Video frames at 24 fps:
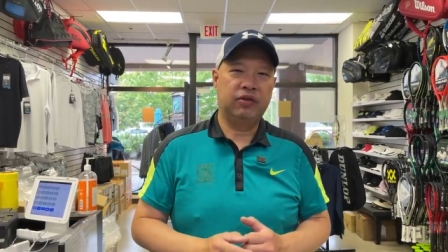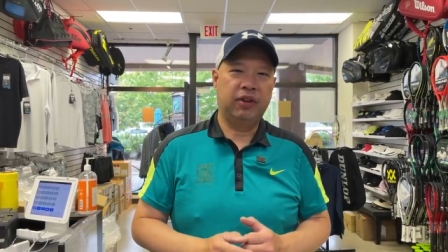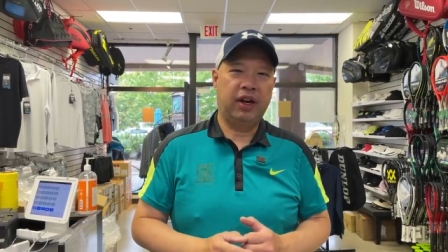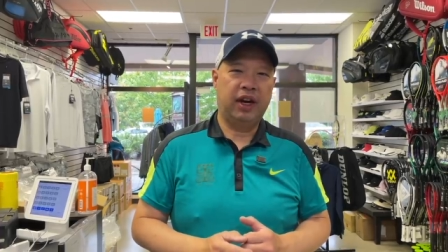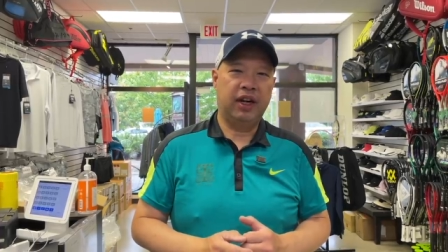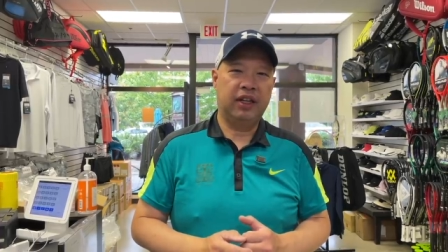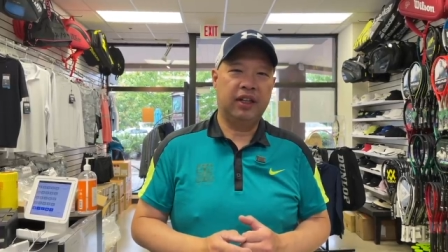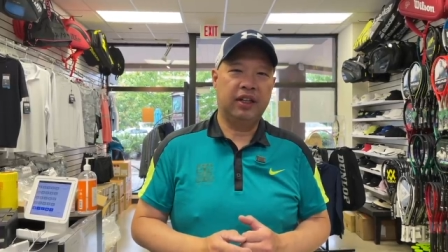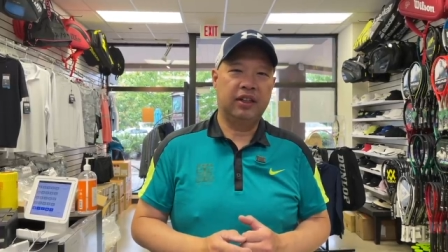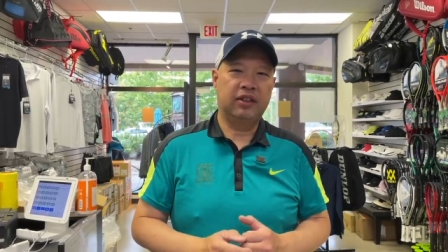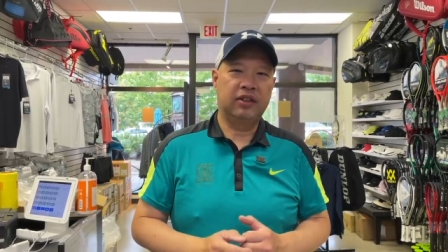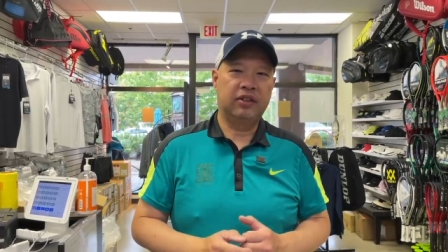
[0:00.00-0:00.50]

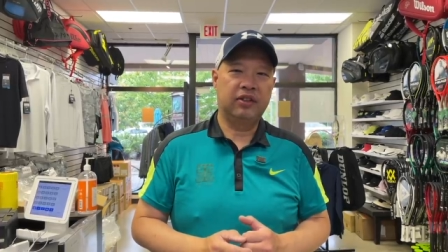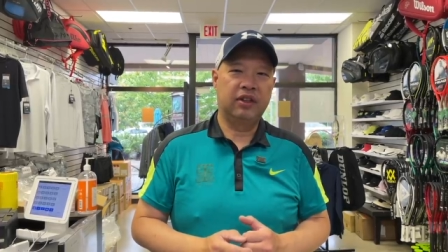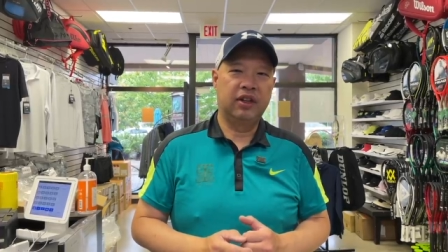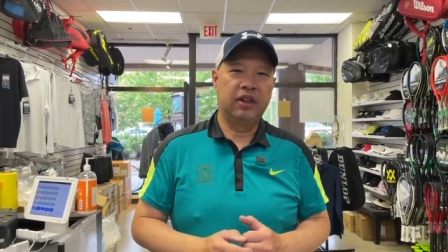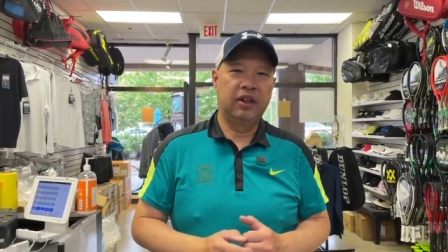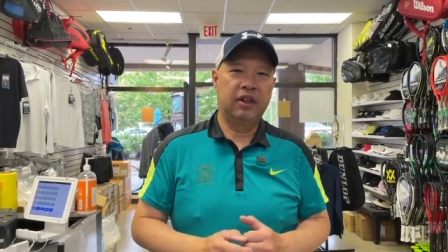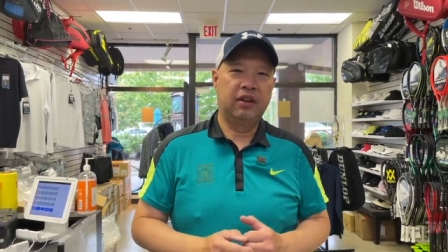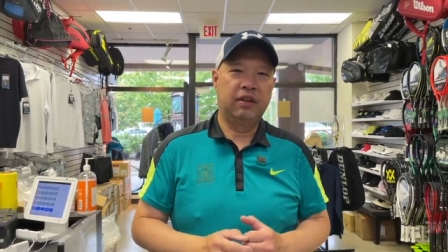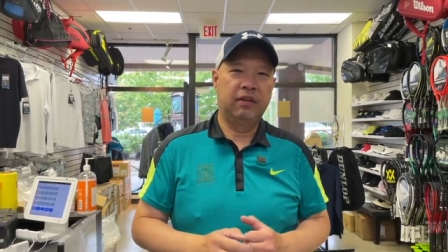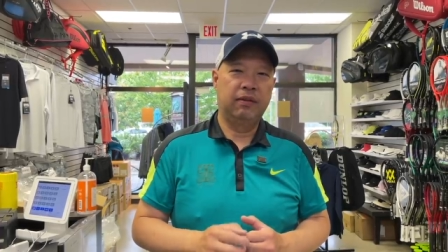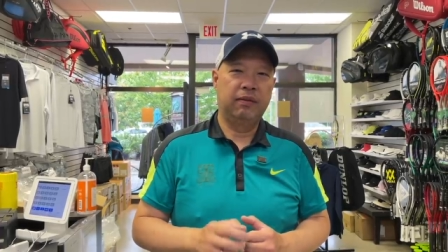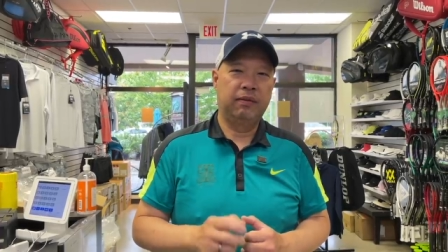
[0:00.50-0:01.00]
rackets
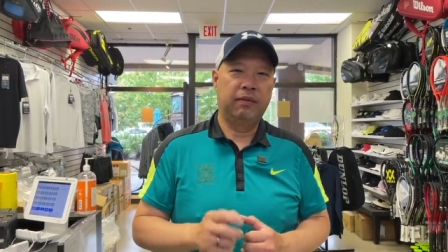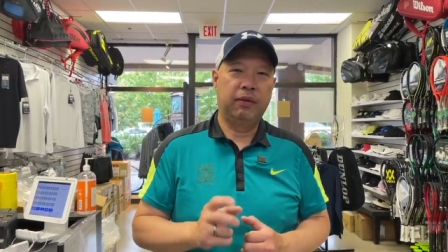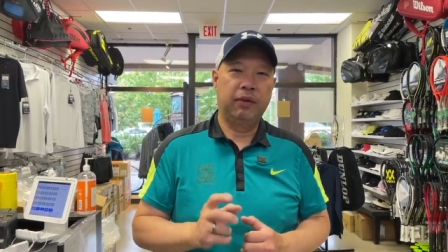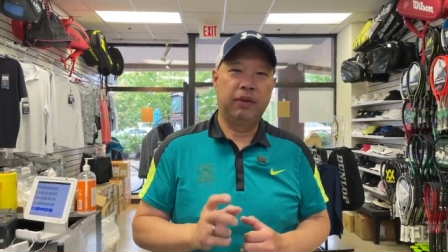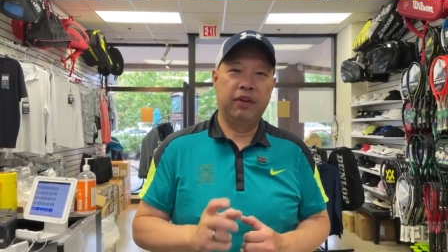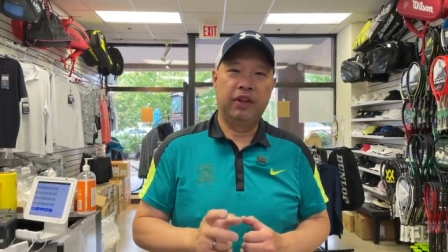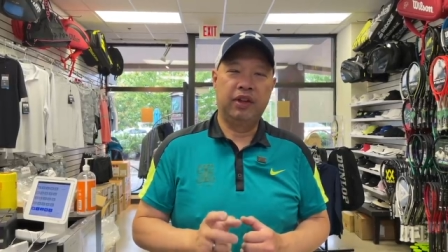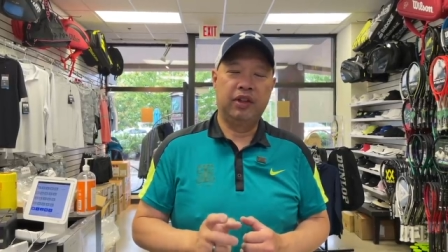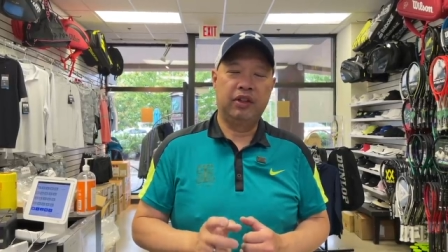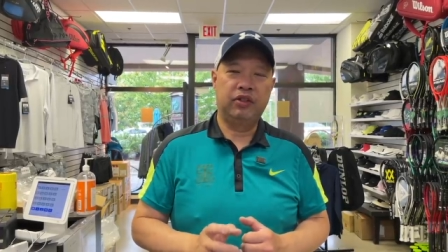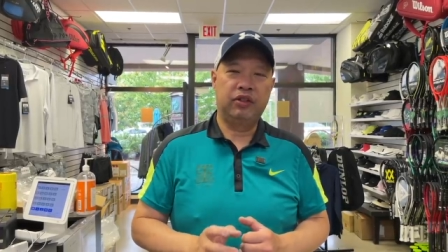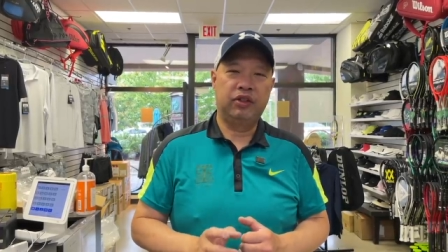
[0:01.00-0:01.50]
for
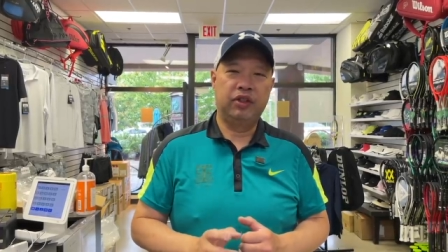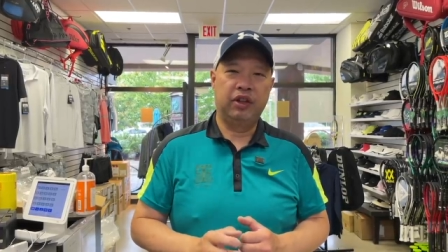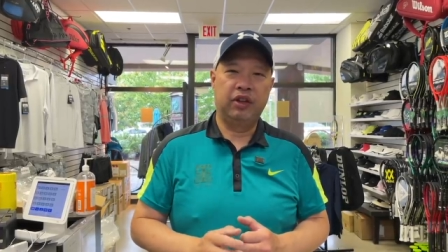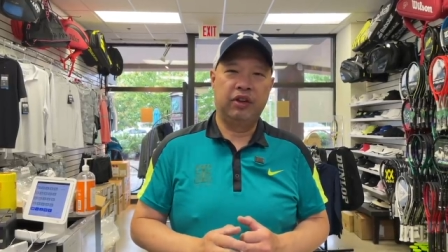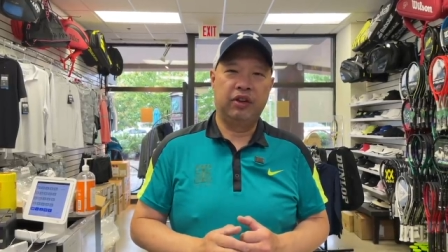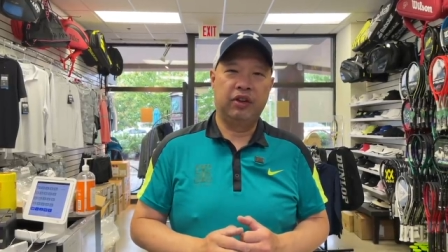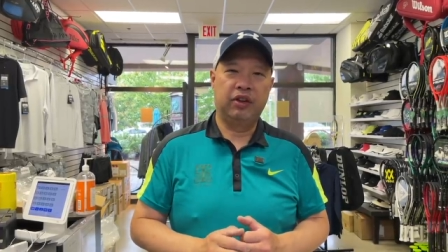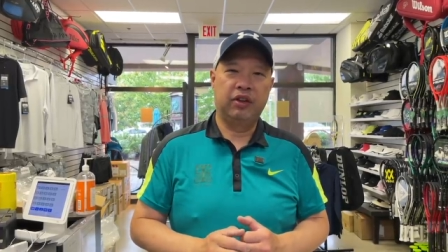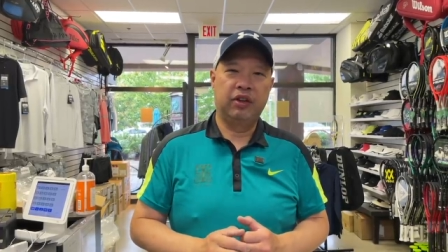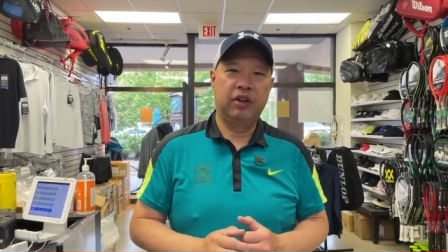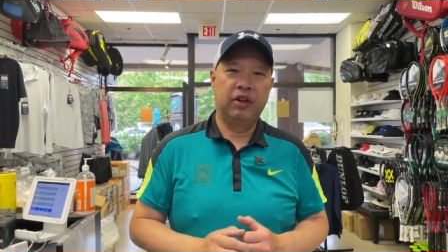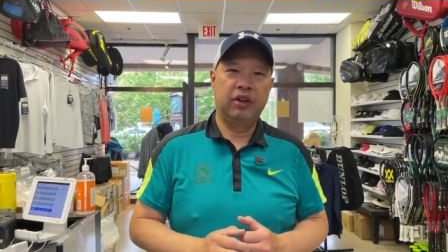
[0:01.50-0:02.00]
this
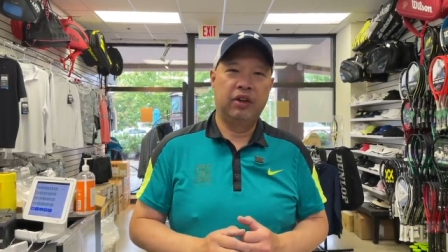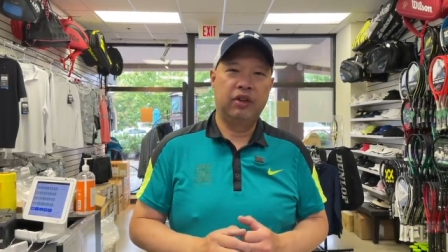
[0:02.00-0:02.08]
year,